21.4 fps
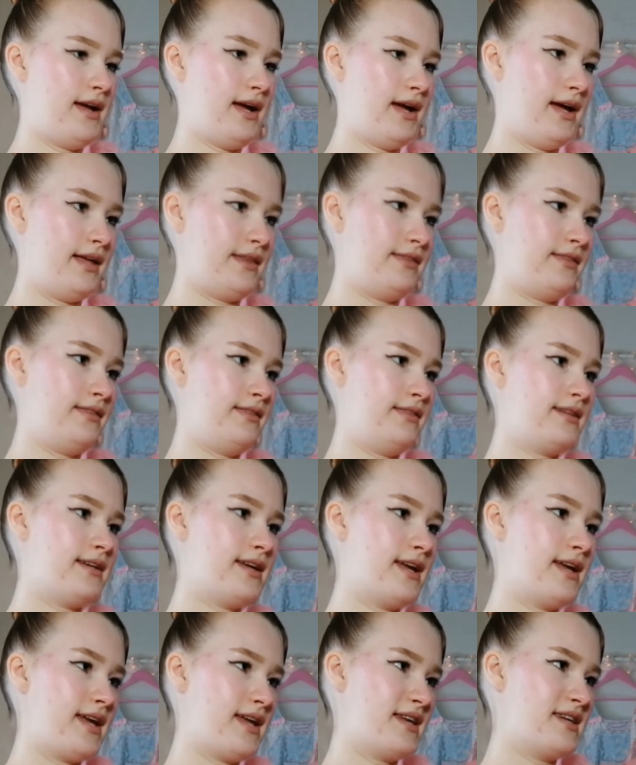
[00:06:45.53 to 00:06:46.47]
at
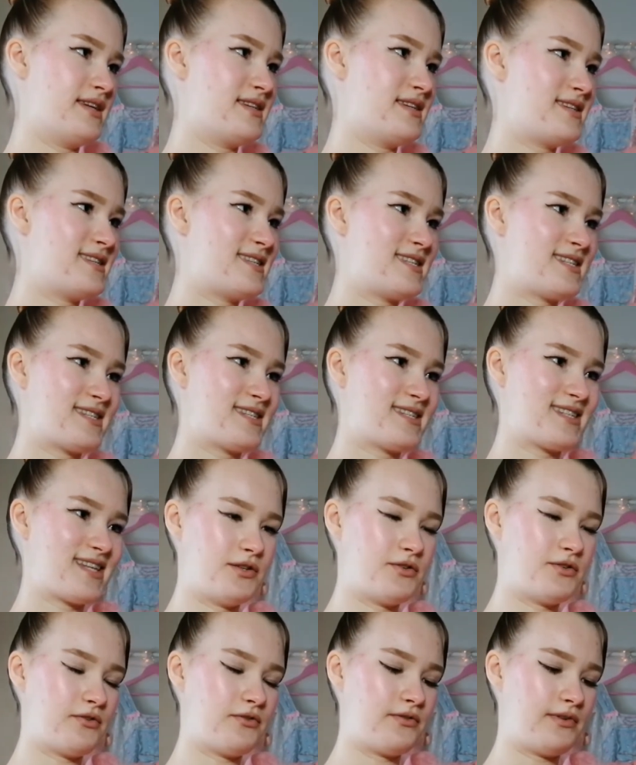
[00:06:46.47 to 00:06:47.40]
the ends. I
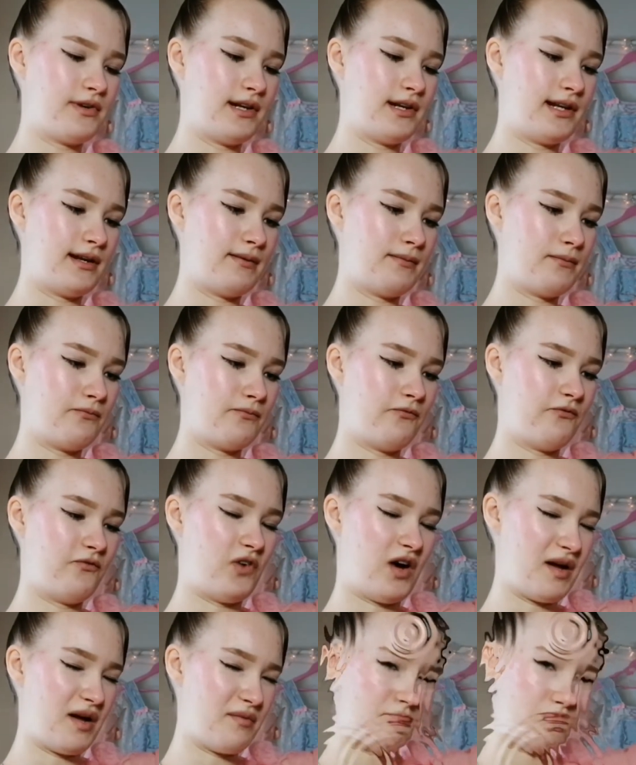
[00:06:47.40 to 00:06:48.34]
don't really
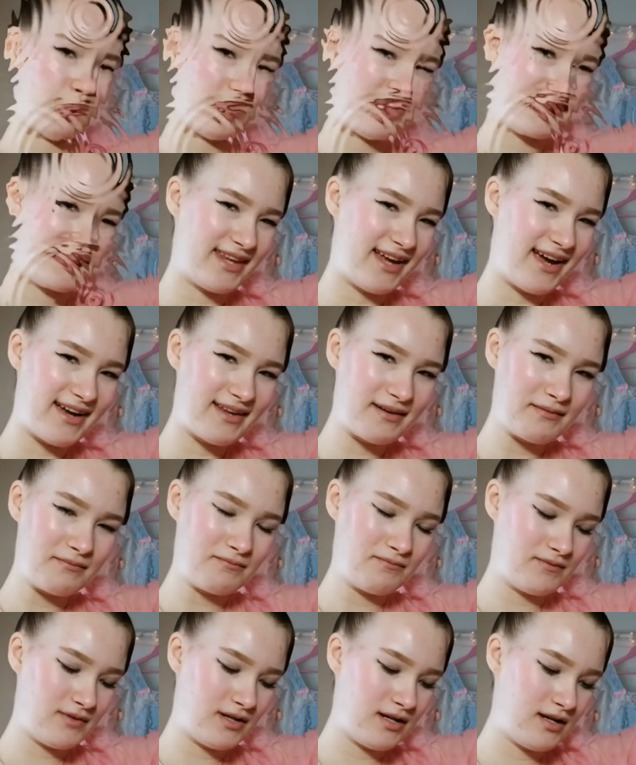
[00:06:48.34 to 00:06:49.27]
vibe with that.
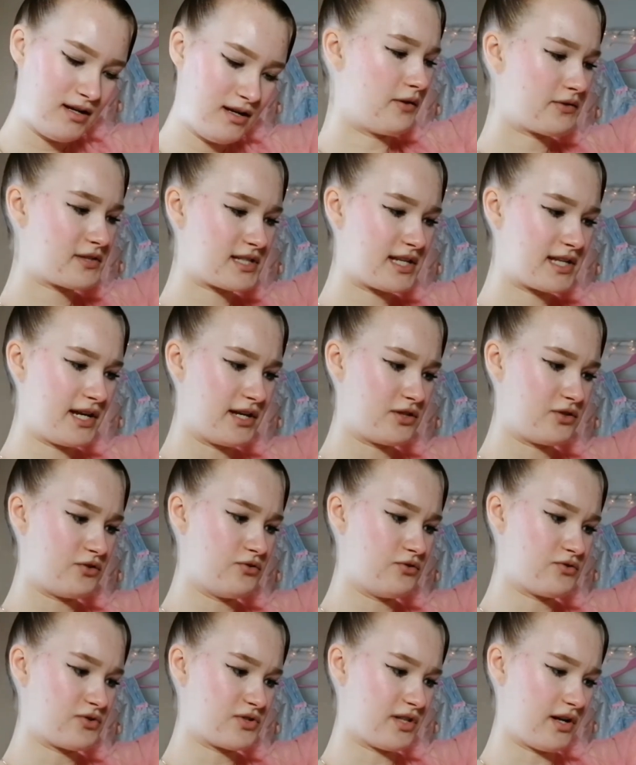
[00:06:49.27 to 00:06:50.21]
Kind of scared
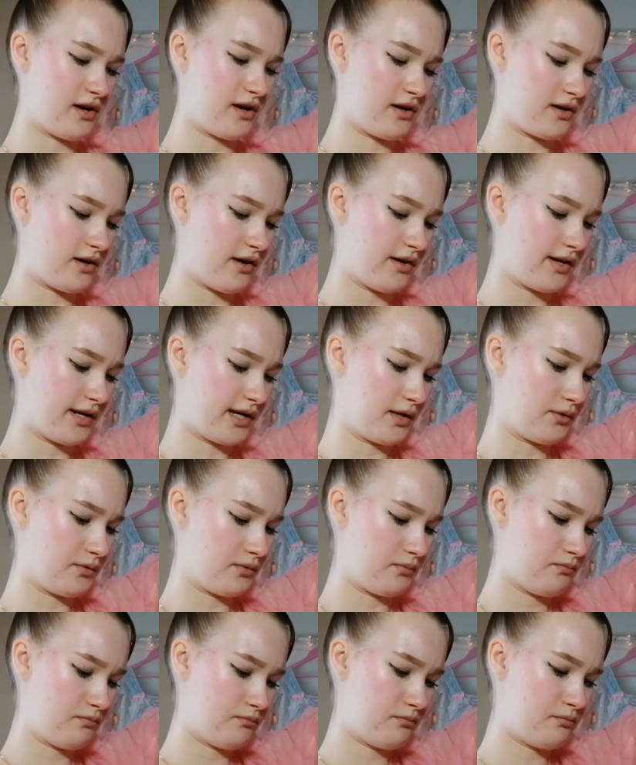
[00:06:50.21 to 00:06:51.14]
to start cutting
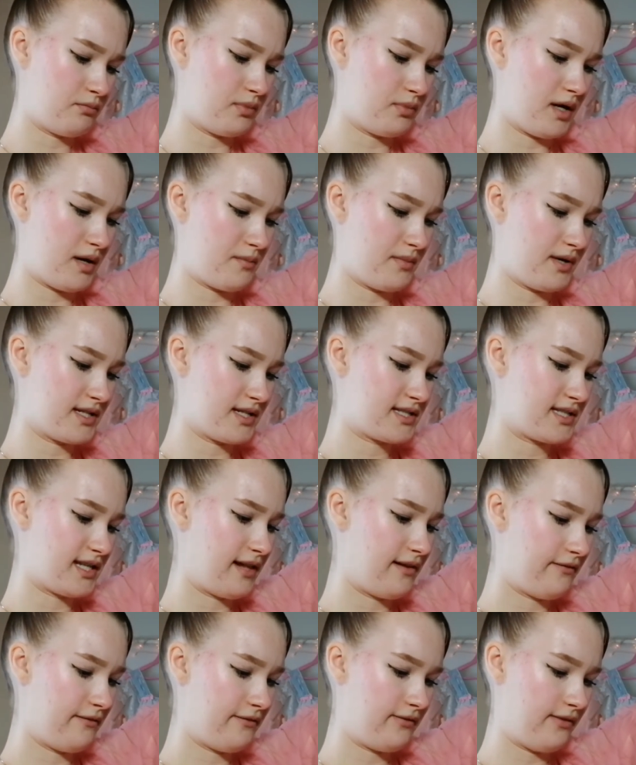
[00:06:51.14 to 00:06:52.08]
it by
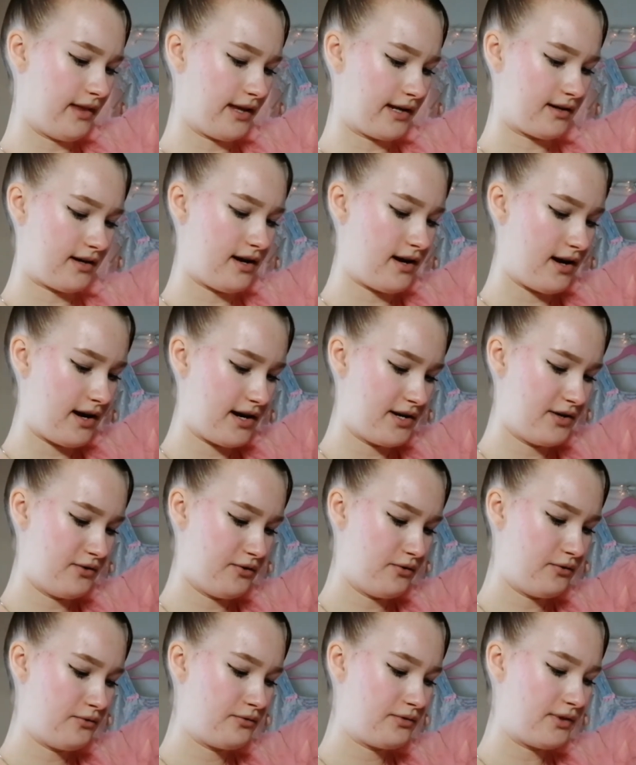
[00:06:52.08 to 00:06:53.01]
myself. Like, I
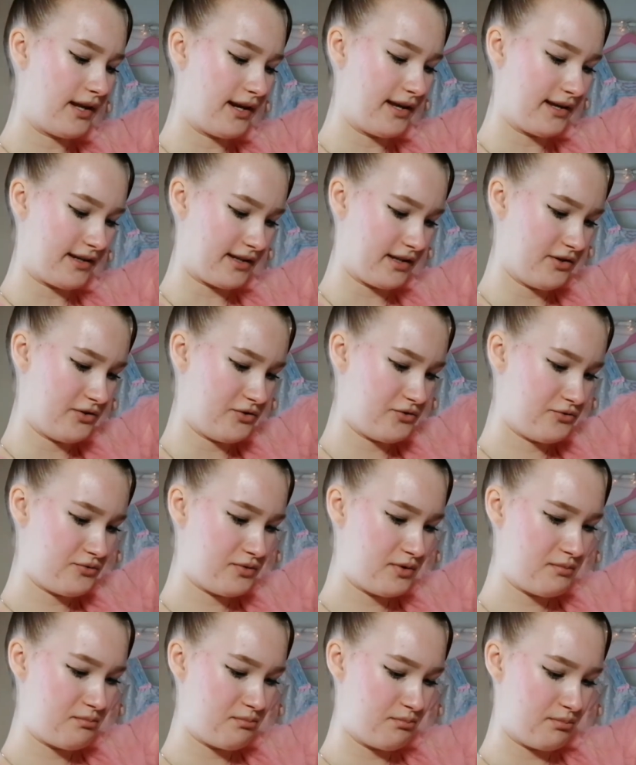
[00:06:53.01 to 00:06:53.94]
know that I can do
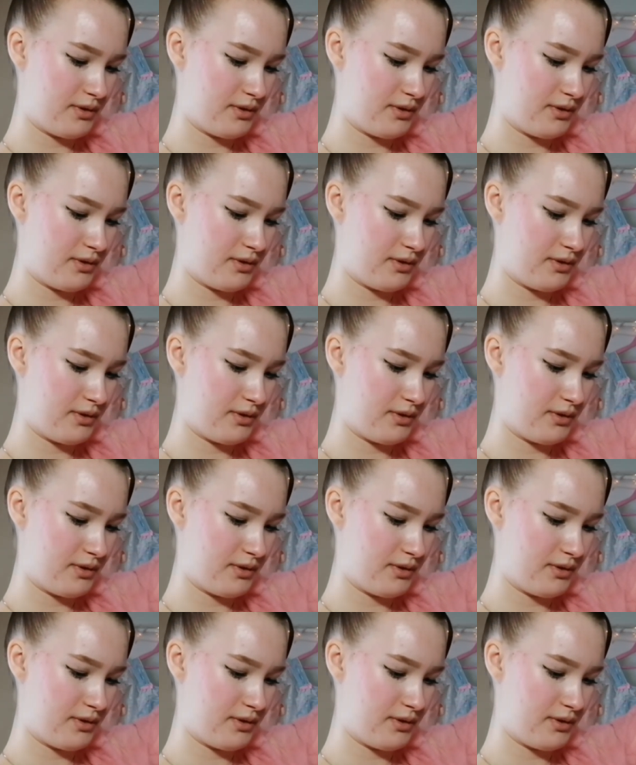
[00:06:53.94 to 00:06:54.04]
it,